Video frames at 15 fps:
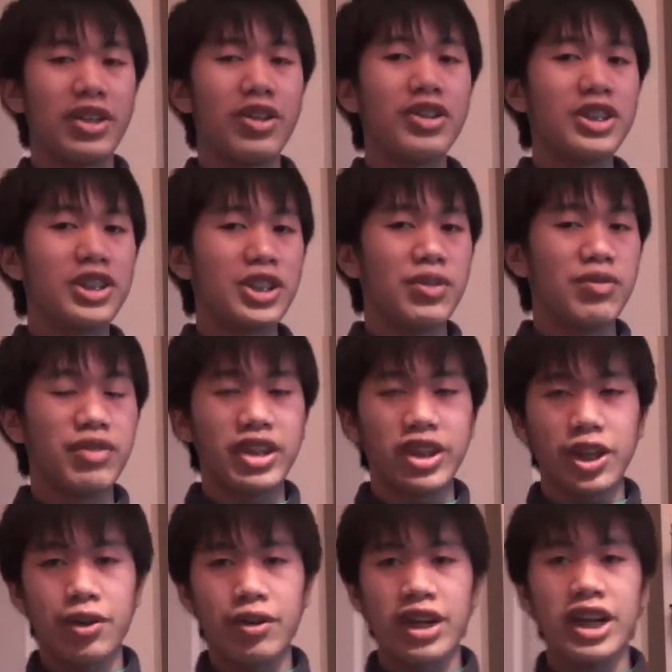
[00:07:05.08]
a costume, then
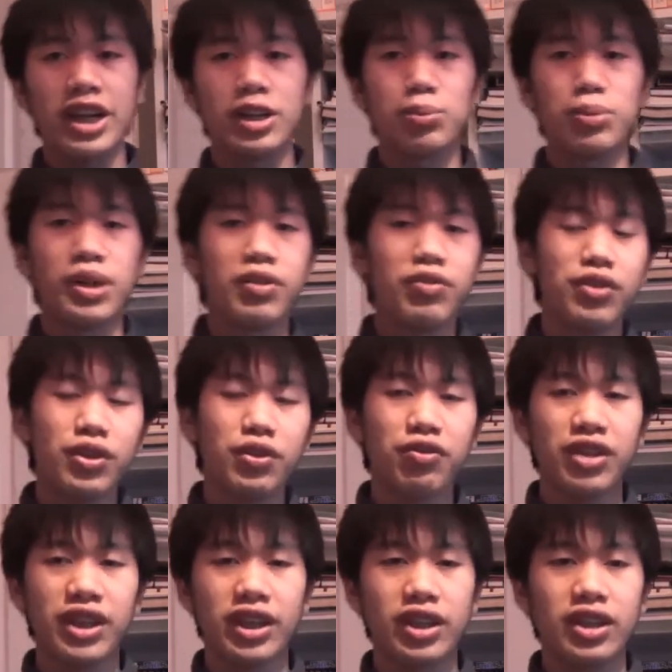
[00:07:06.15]
go ahead. But if you
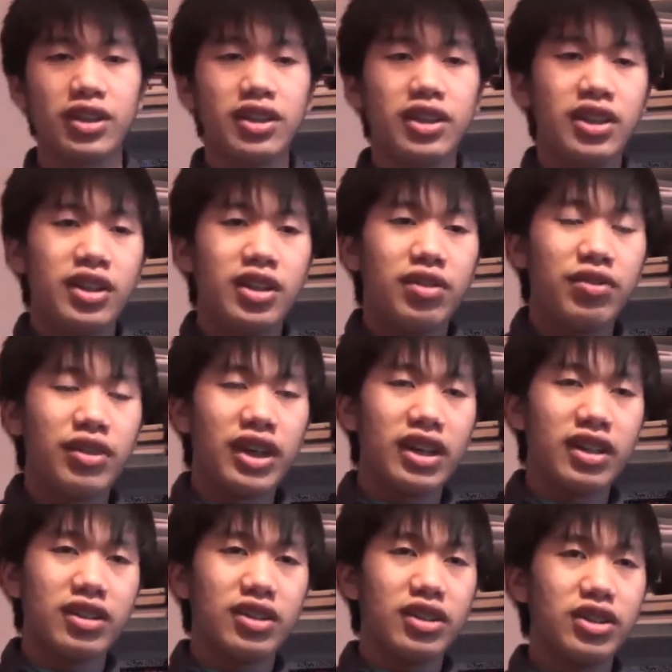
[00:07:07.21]
think
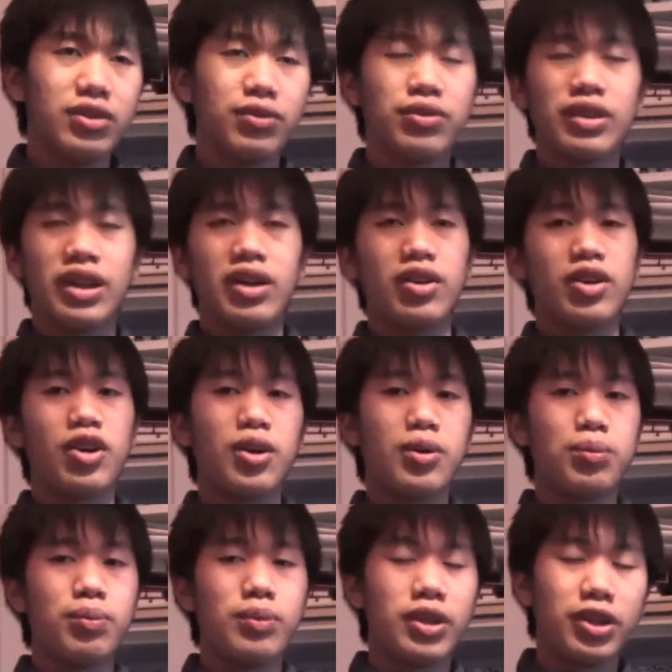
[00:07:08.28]
that you've
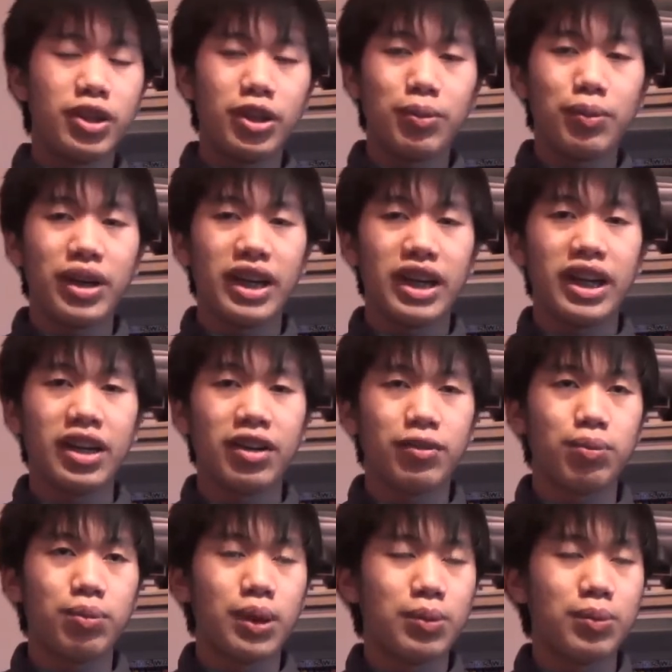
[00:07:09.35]
got, you might
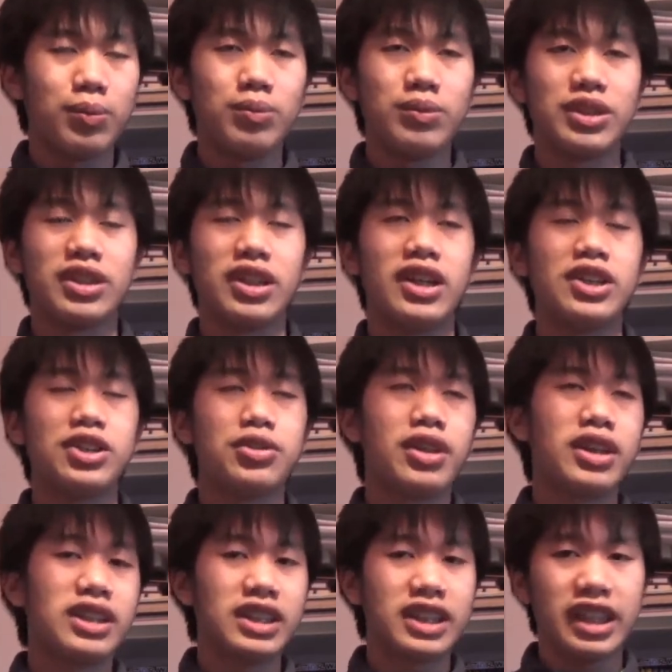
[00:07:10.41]
have problems like
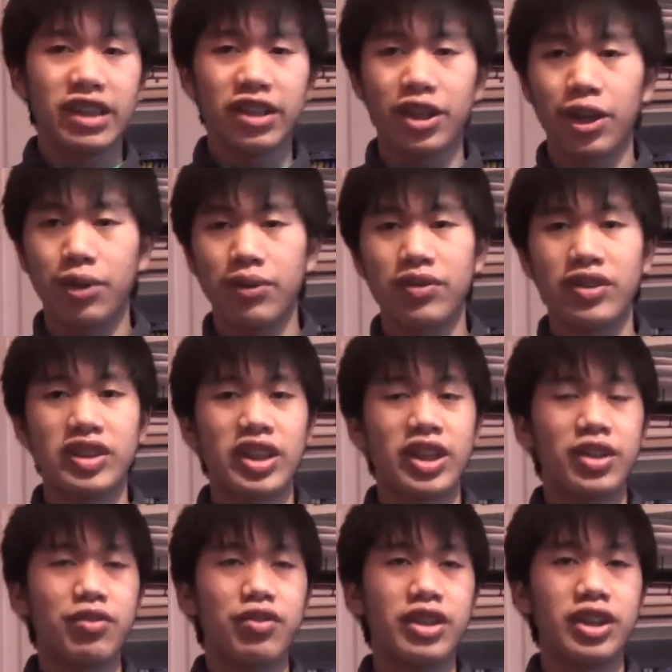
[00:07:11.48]
trying to keep going with this
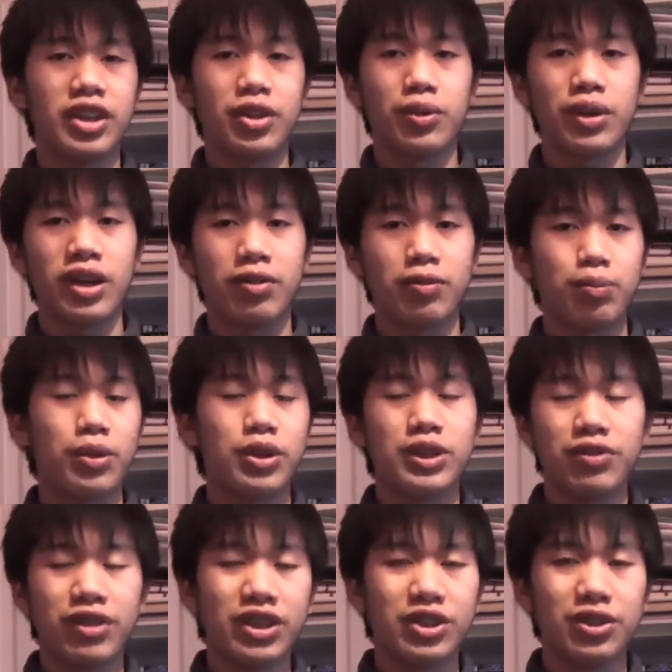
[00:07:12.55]
kind of thing, you have
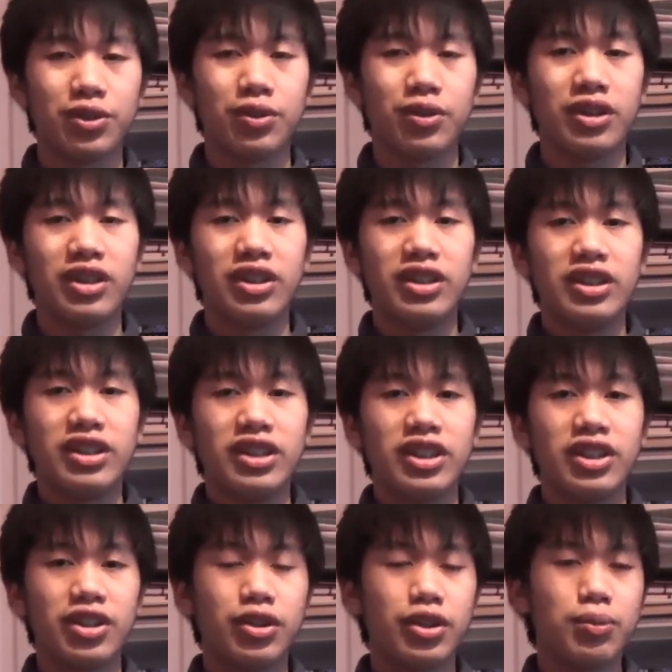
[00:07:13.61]
motivational,
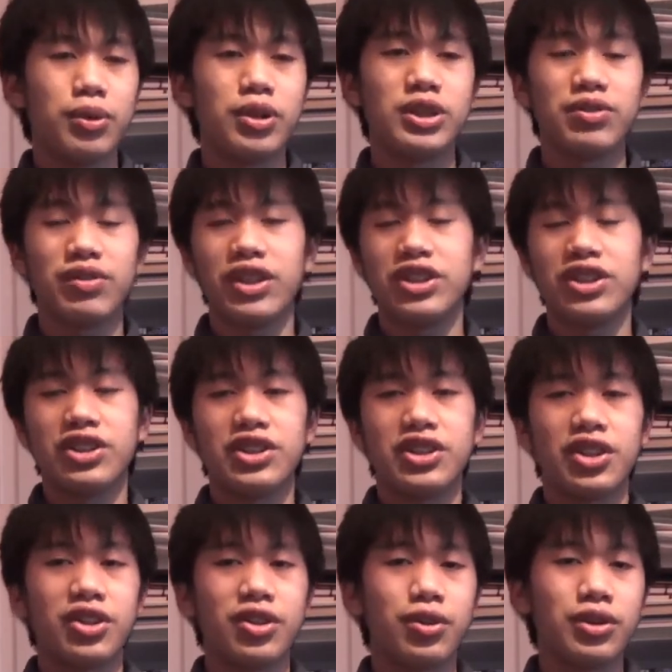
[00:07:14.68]
your motivations
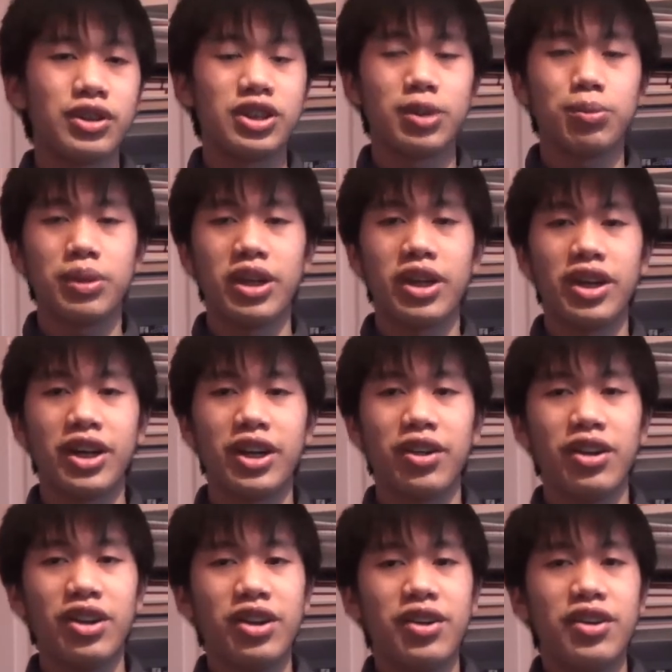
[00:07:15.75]
aren't always going to be
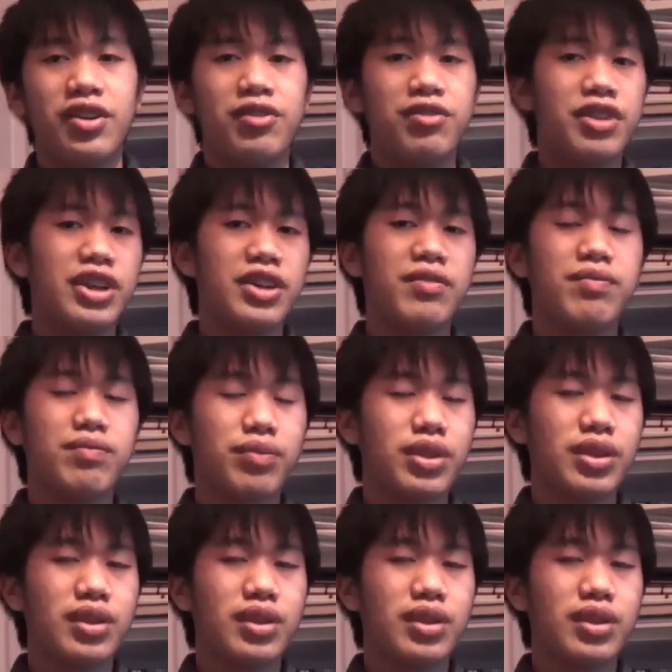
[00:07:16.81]
high, then